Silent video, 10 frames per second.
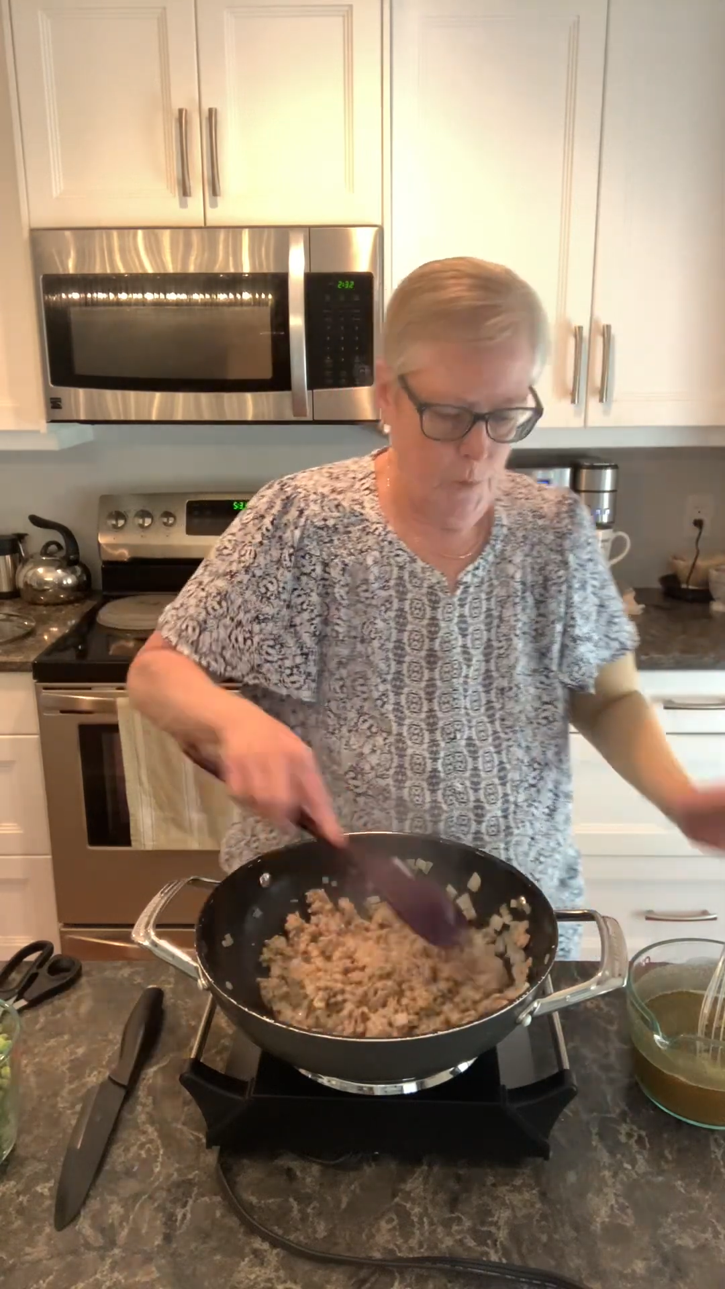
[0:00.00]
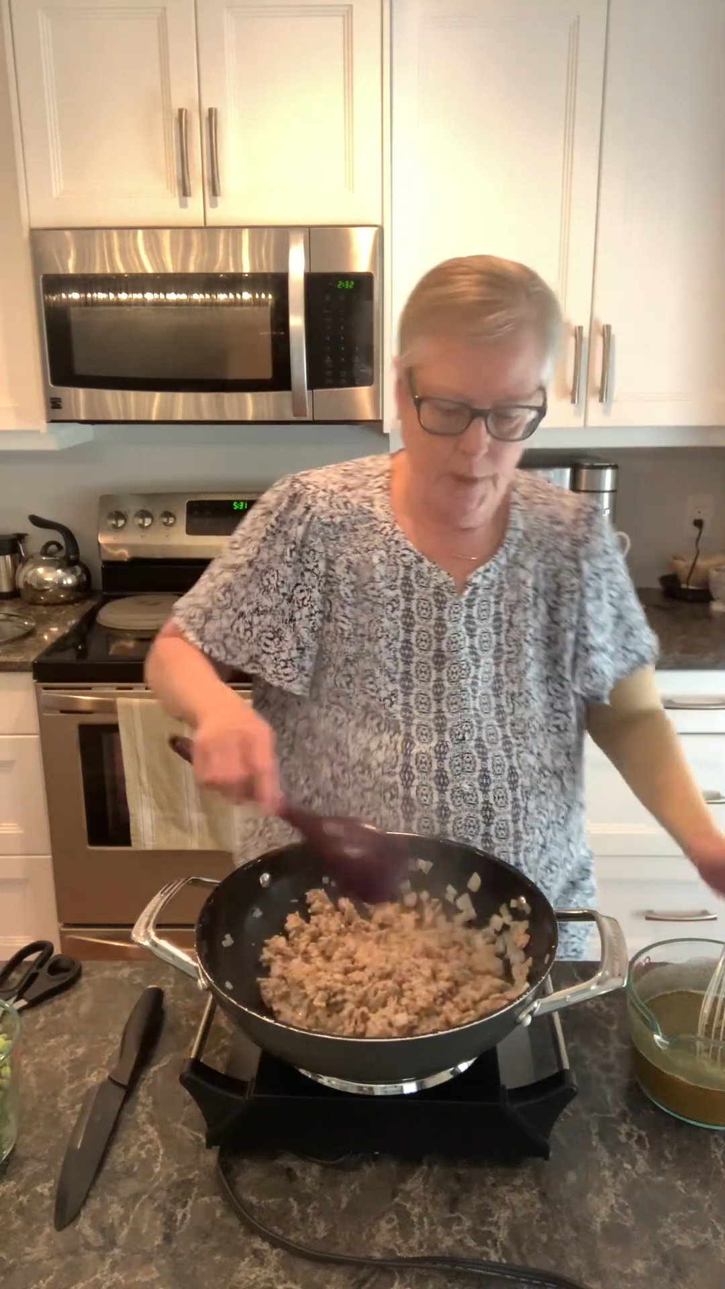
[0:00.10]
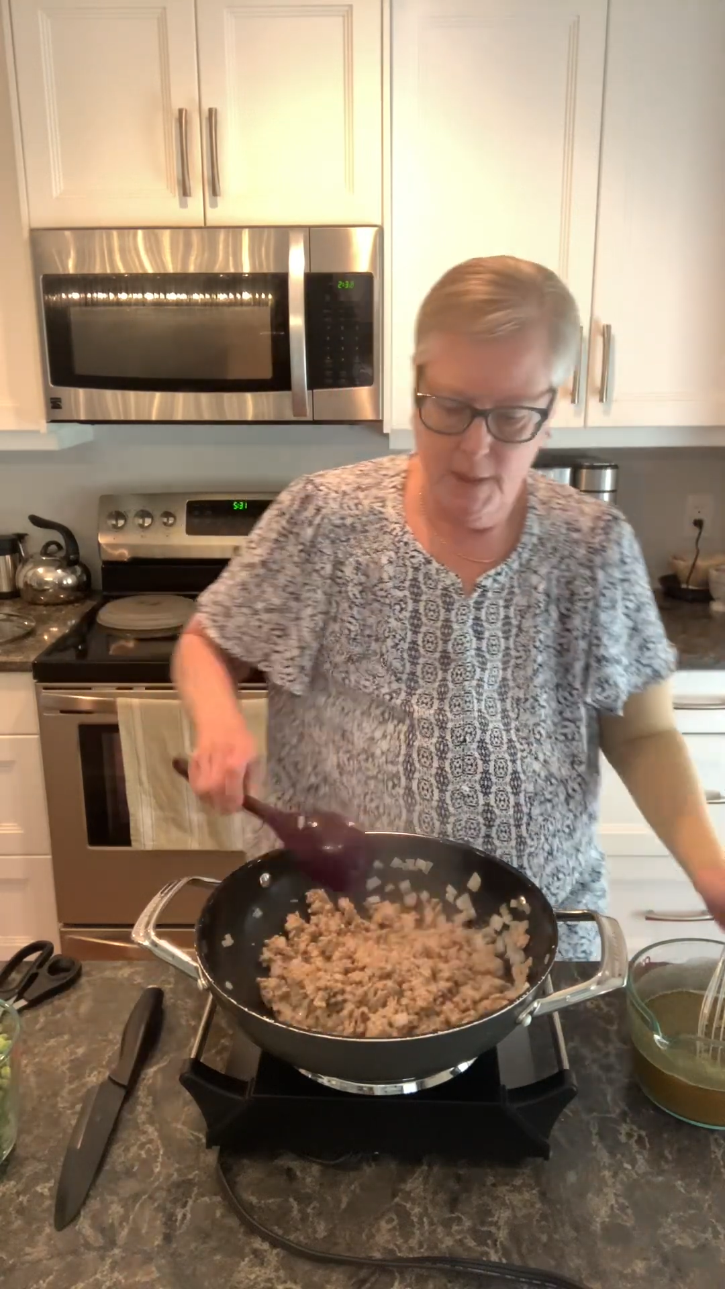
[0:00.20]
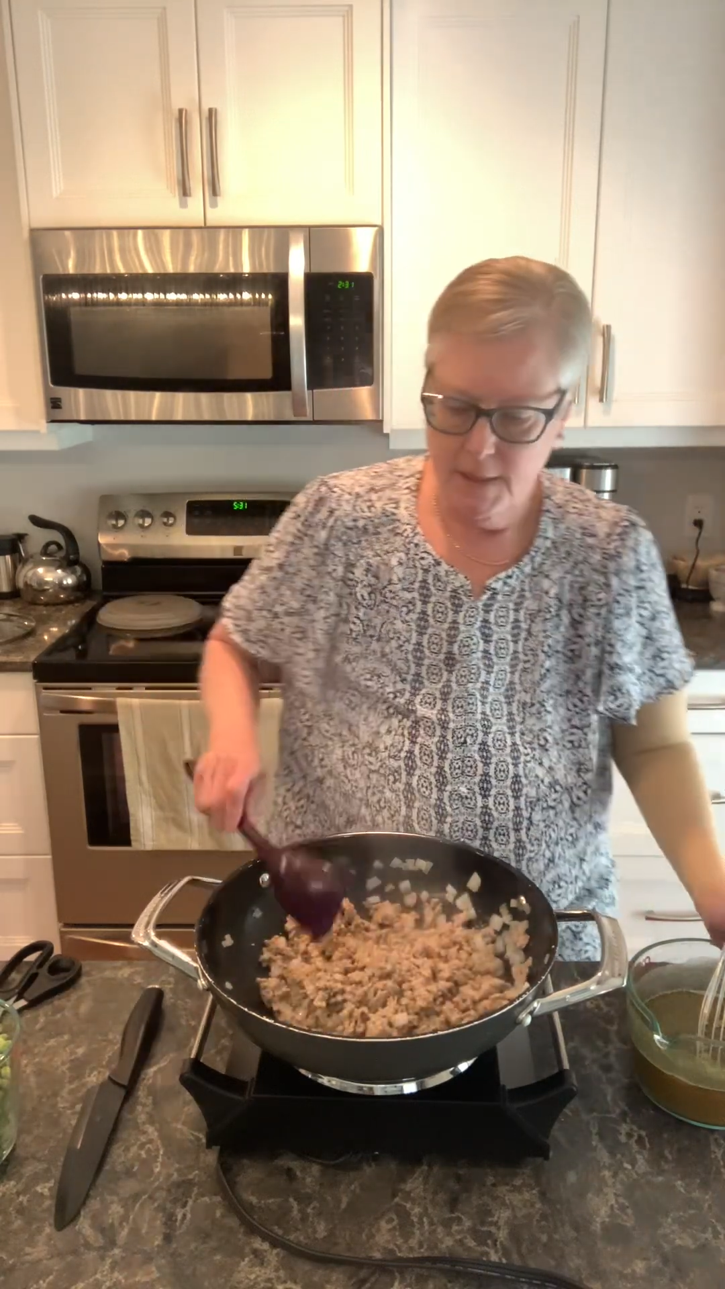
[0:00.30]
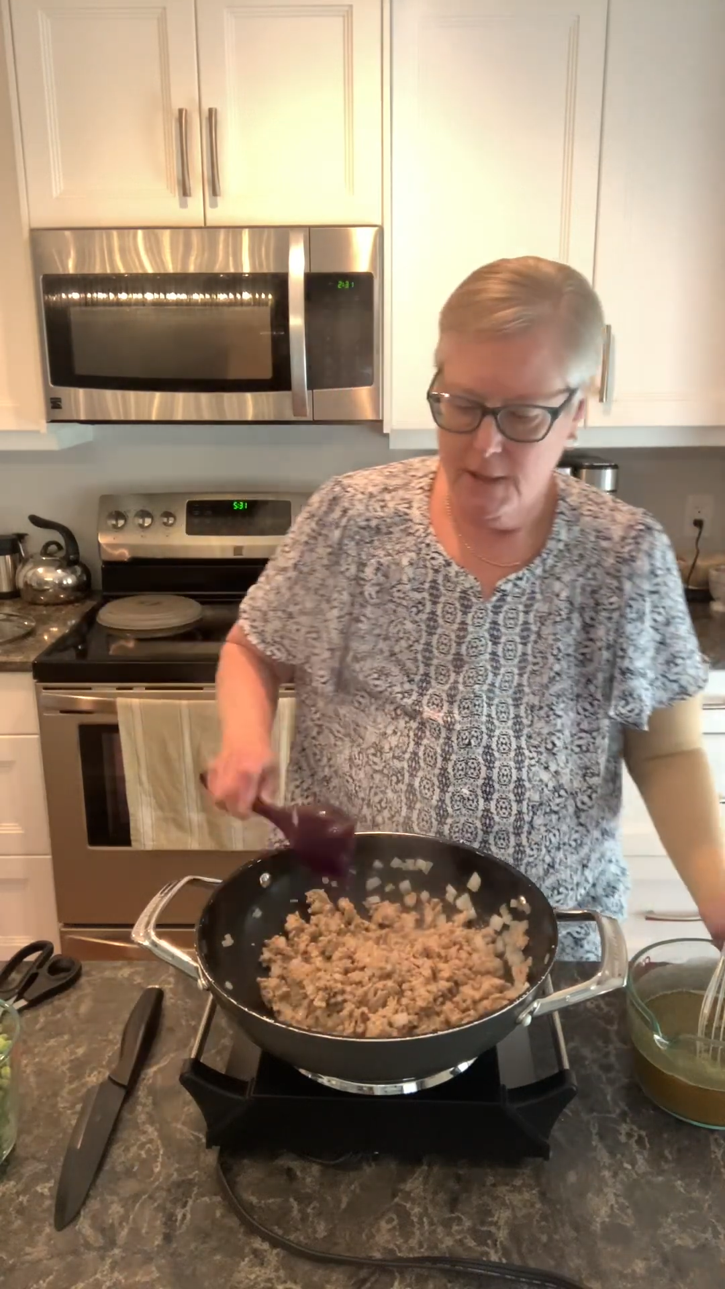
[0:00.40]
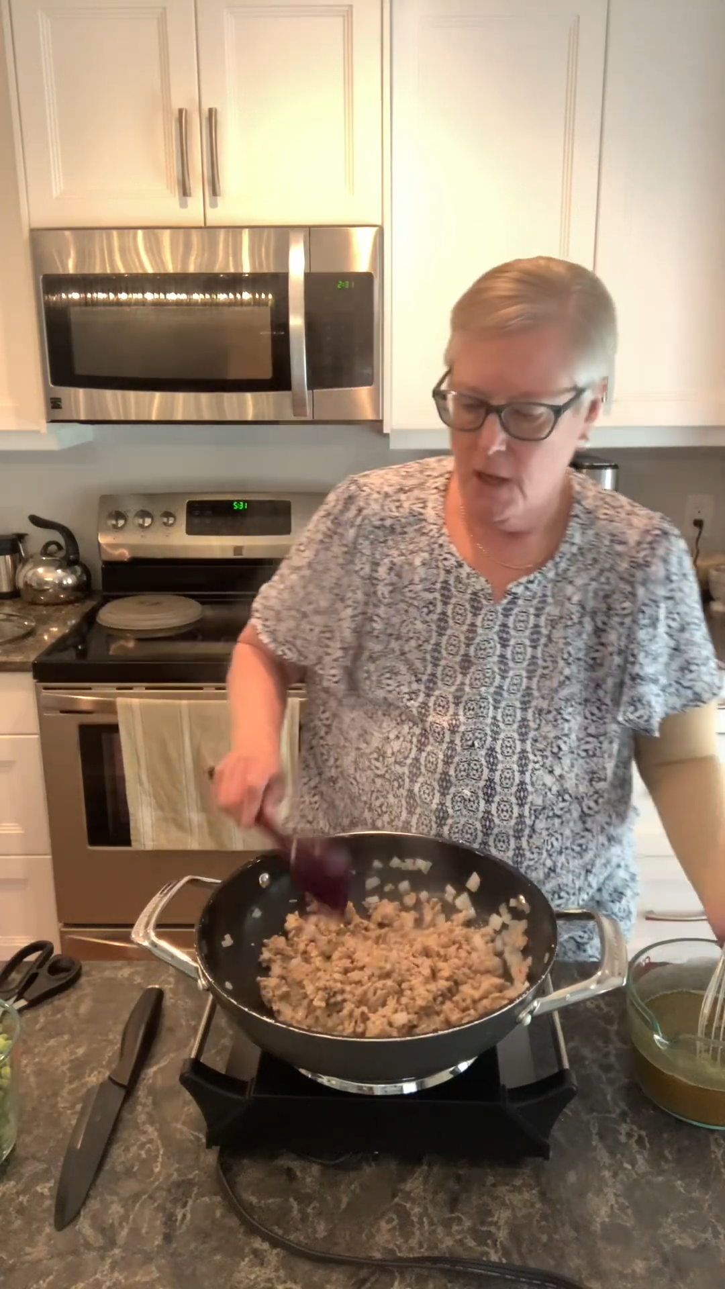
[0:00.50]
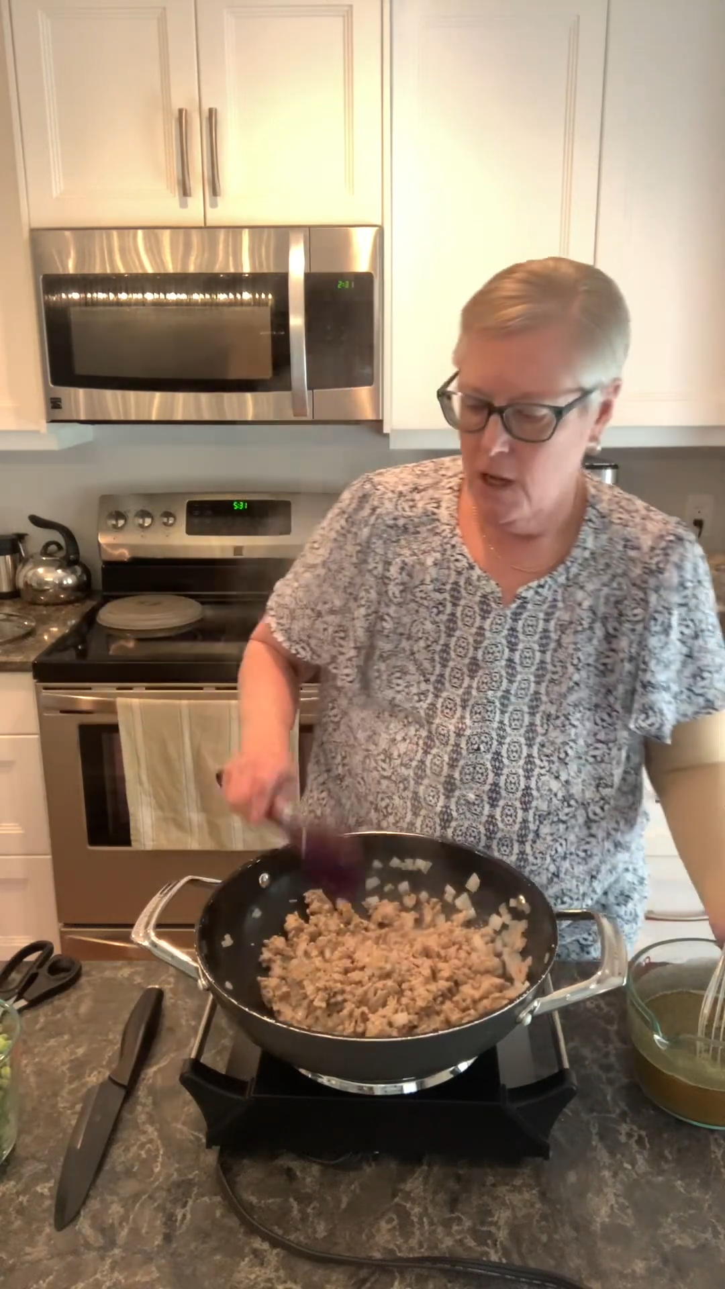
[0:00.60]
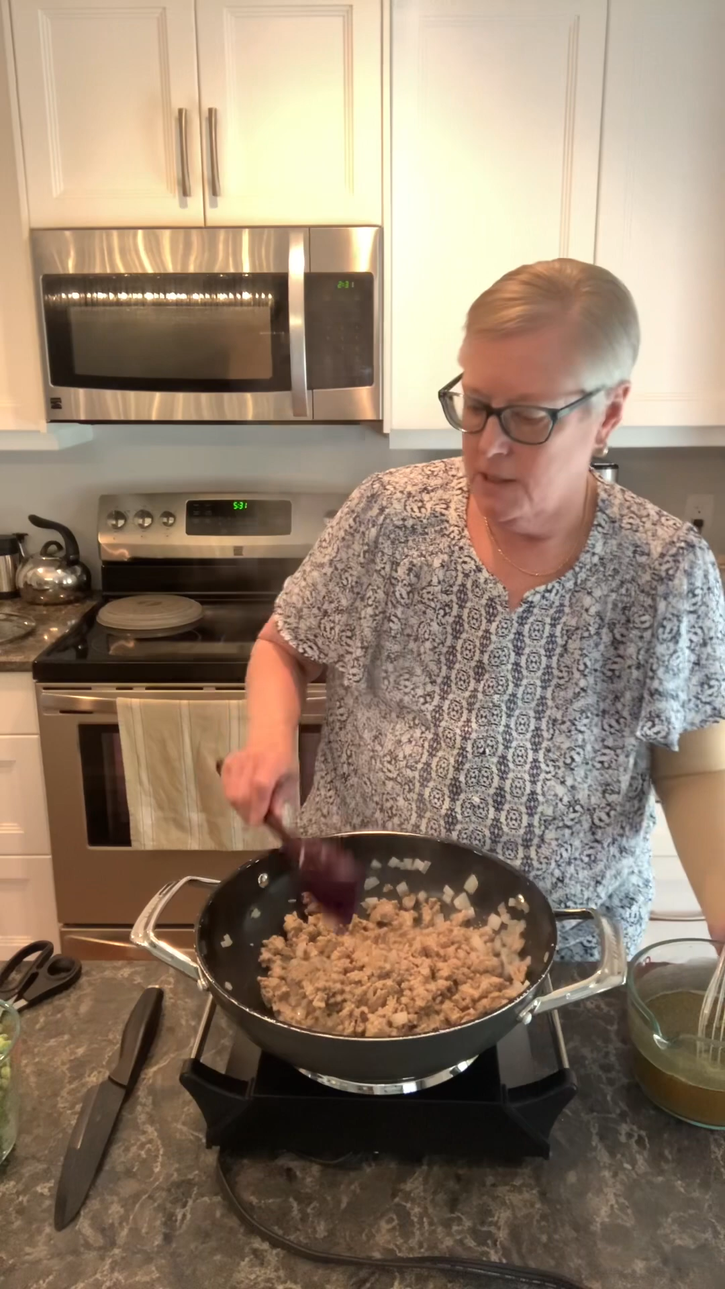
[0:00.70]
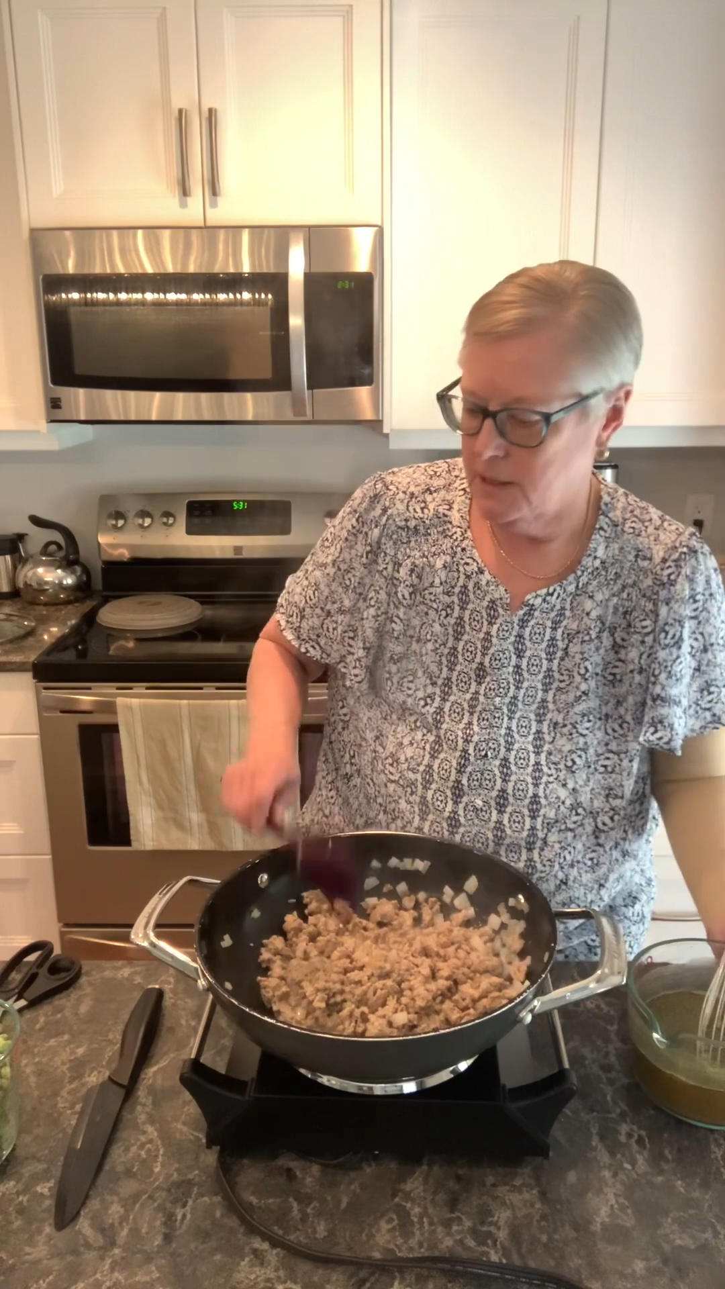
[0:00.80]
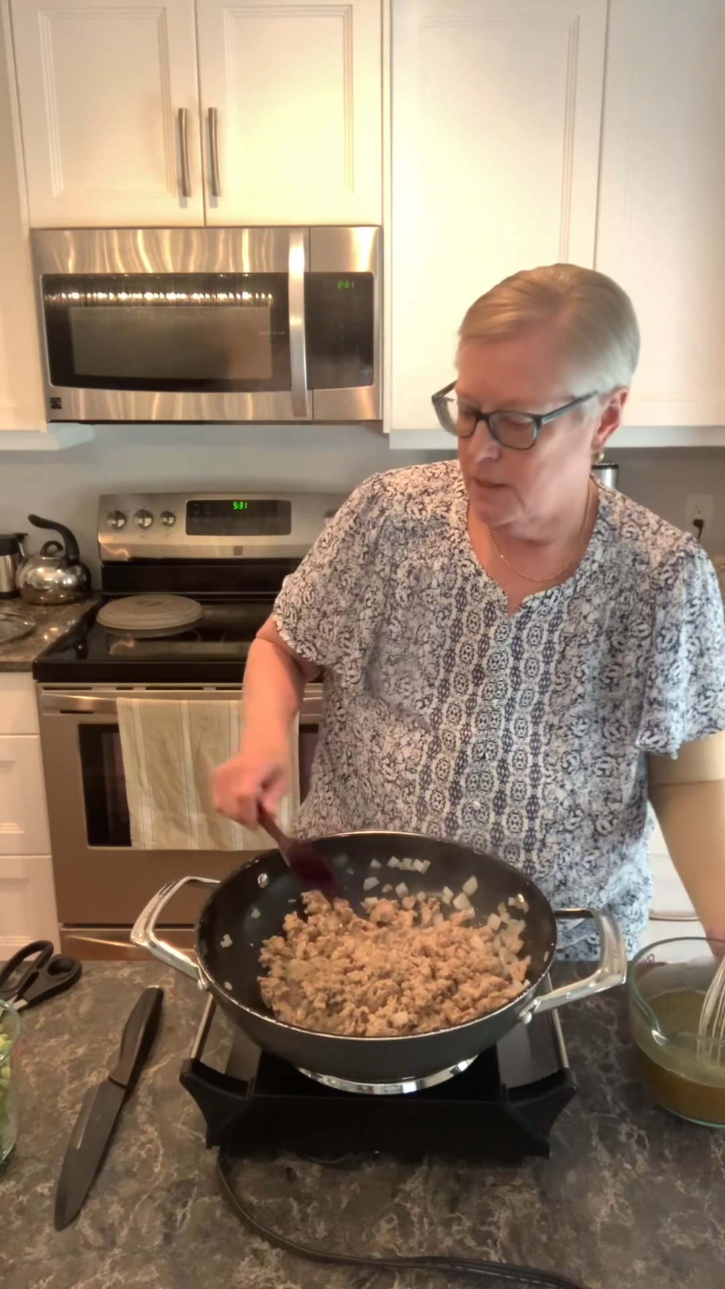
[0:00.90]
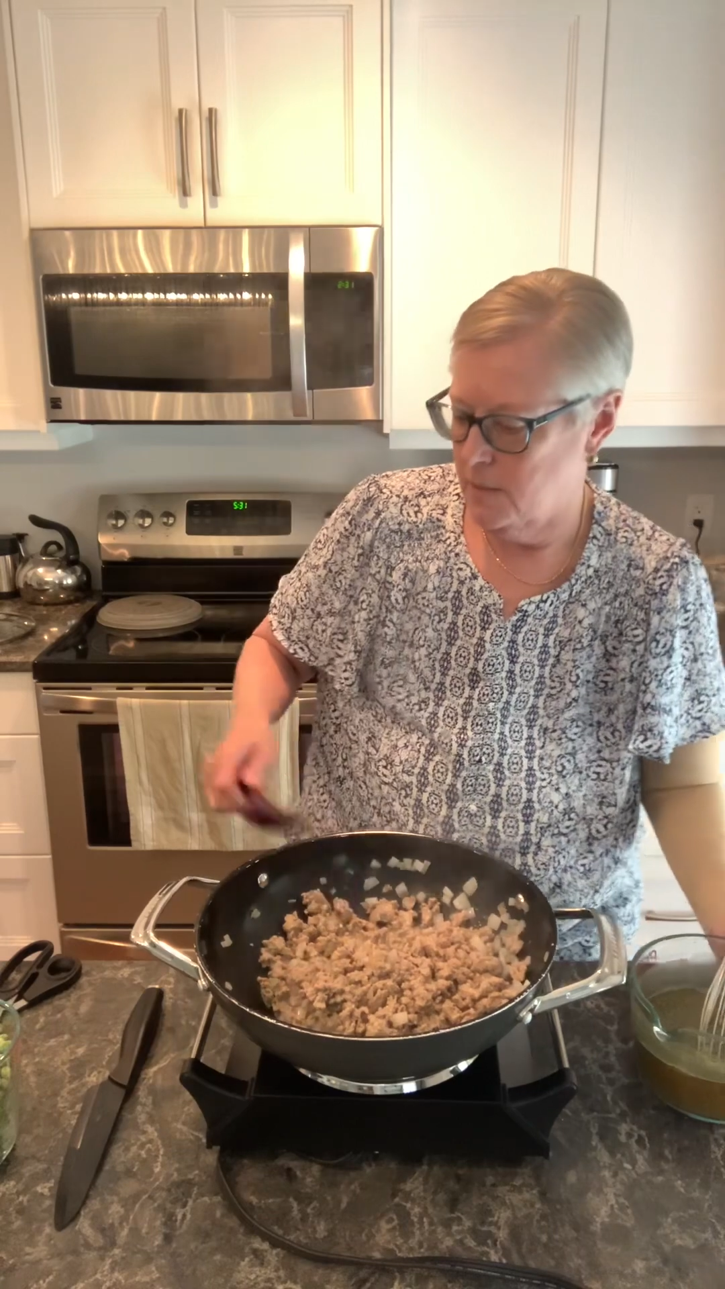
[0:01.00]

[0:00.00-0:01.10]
the sauce,